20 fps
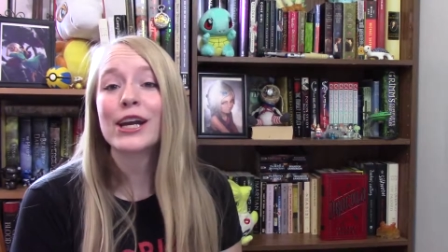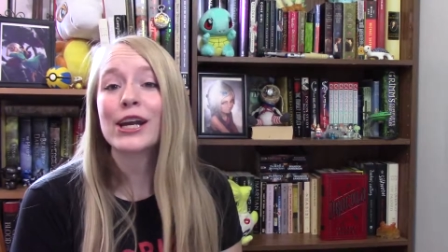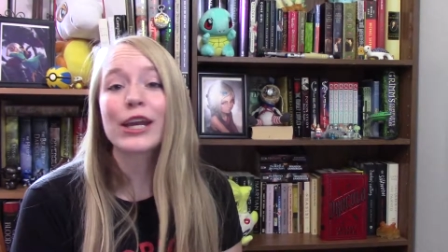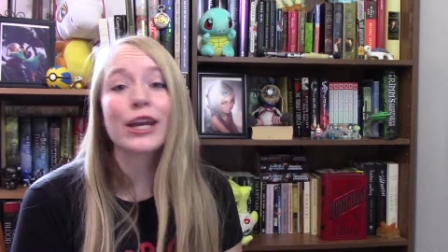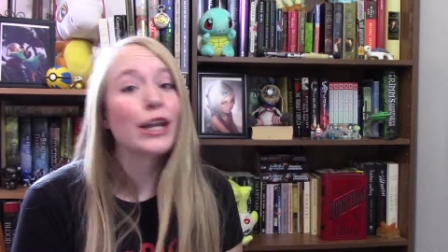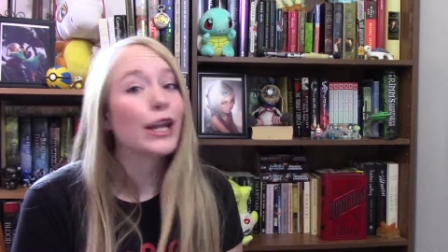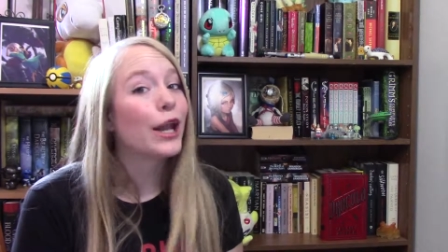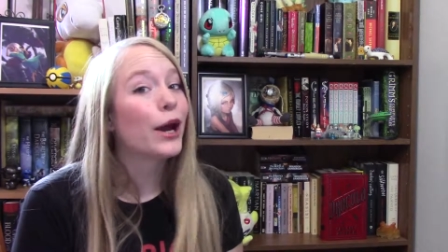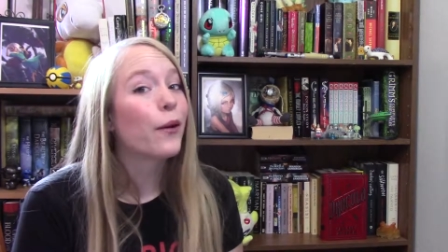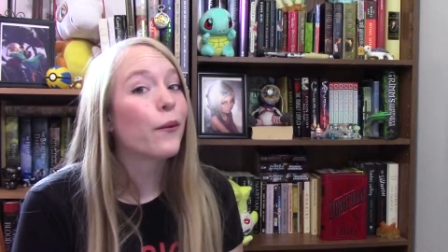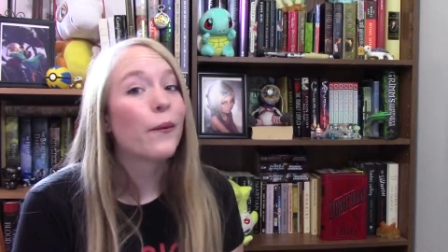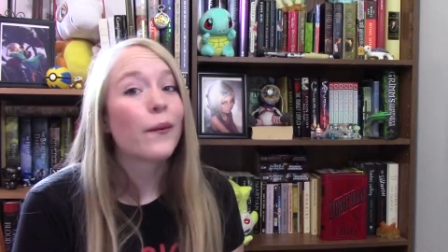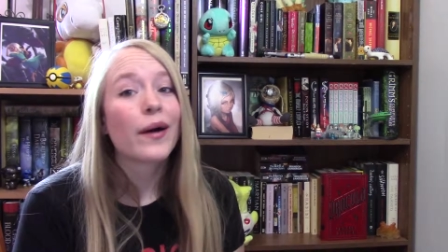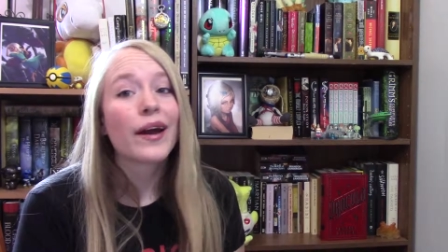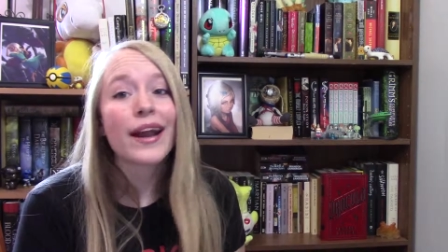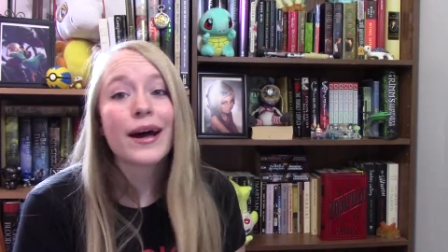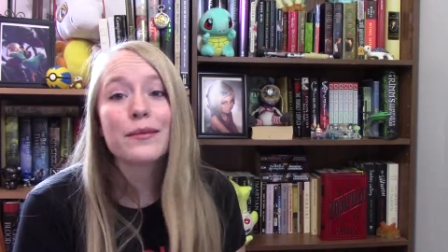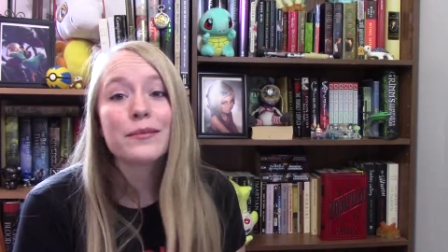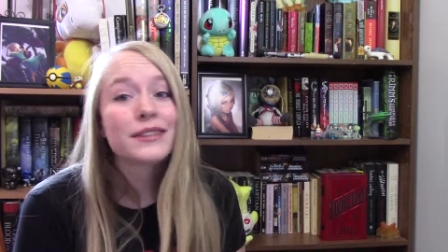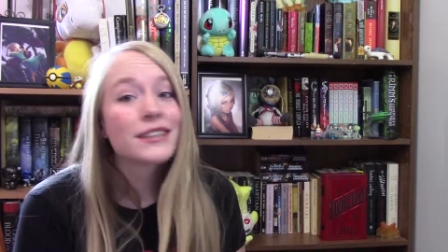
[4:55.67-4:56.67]
You know
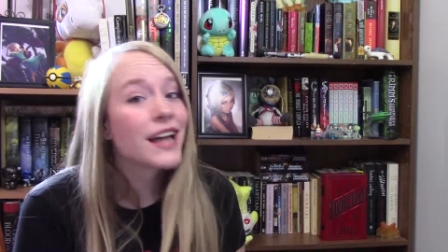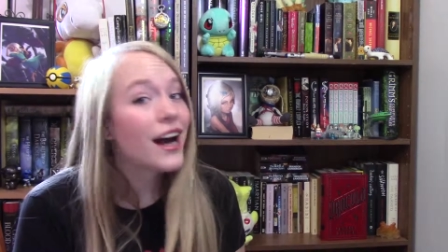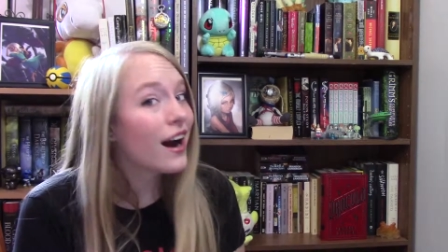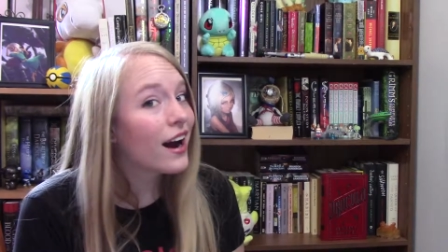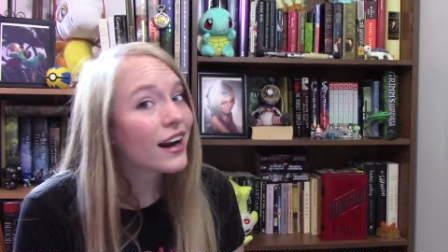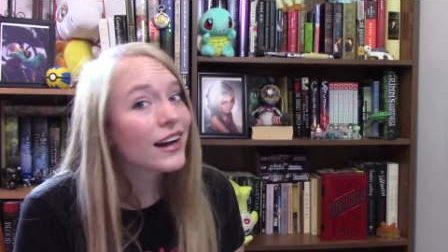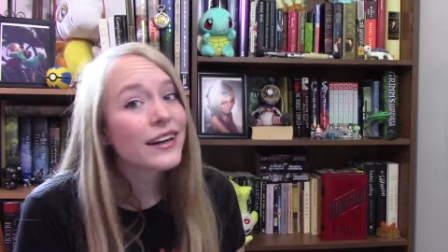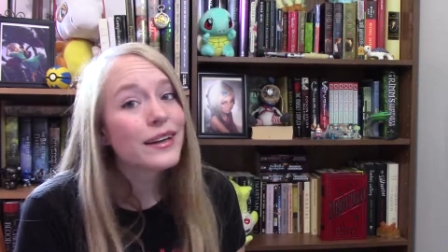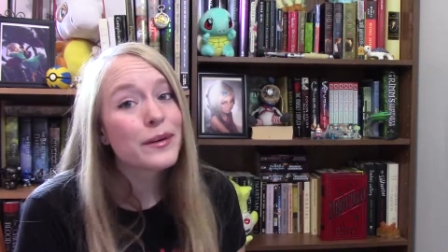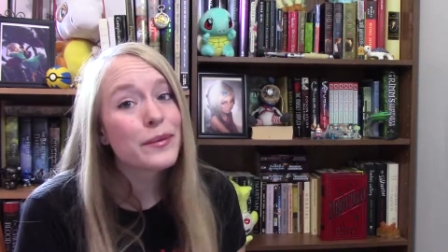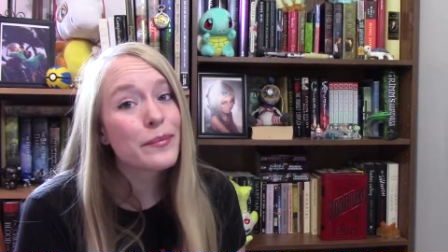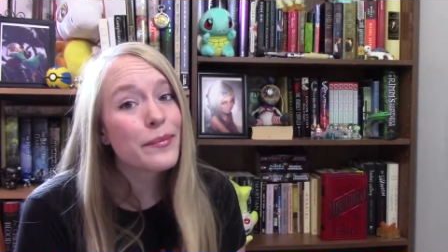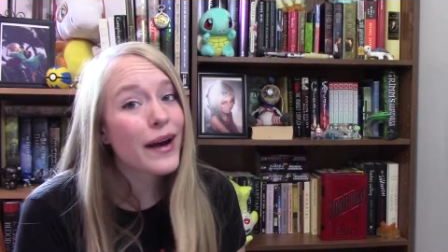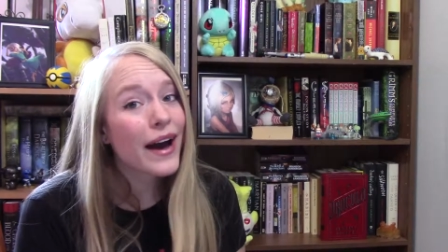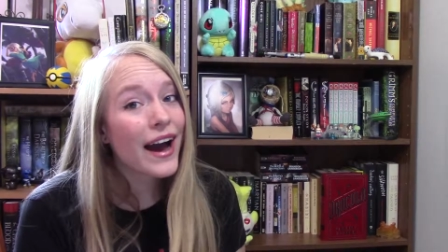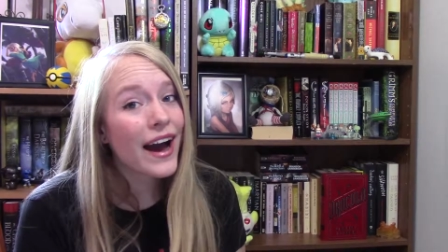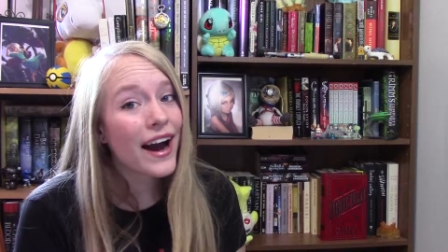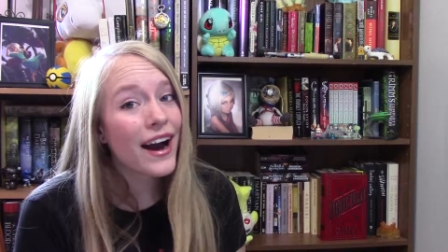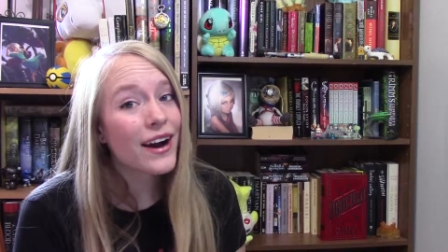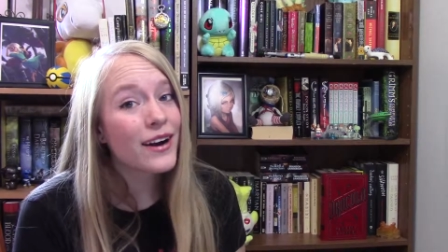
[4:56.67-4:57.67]
what I'm talking
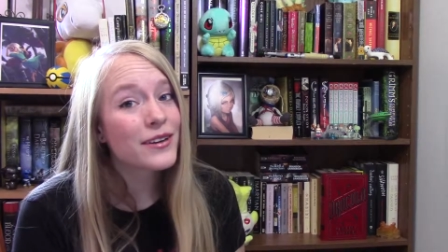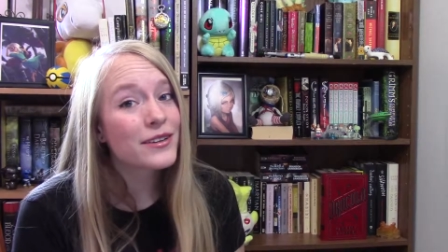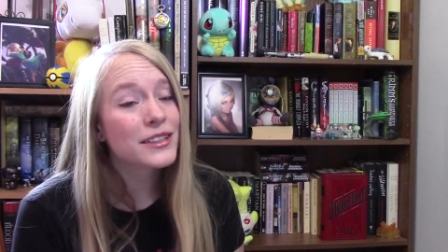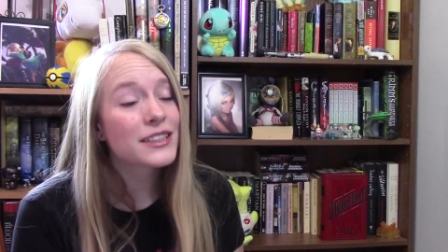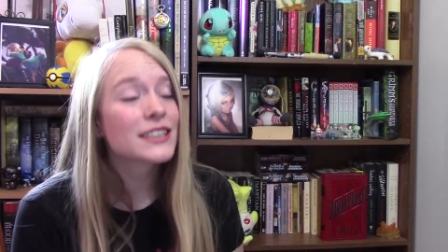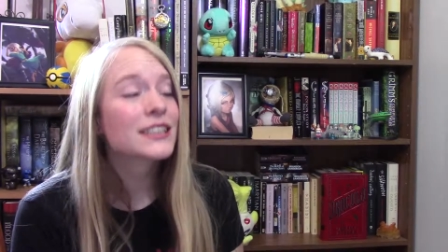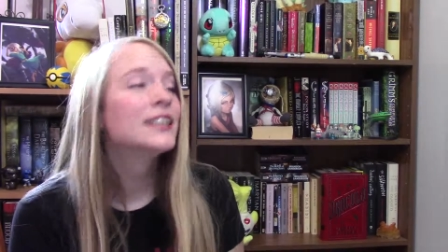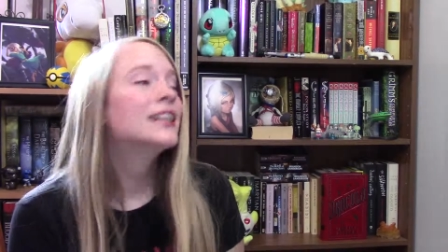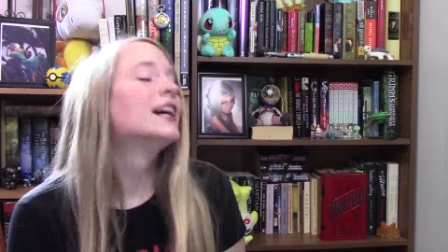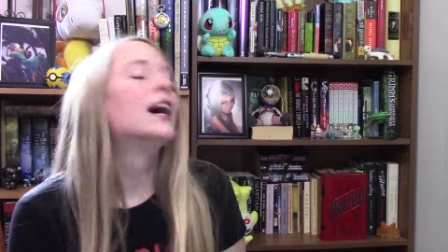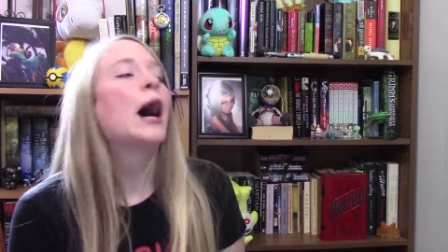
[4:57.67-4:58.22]
about.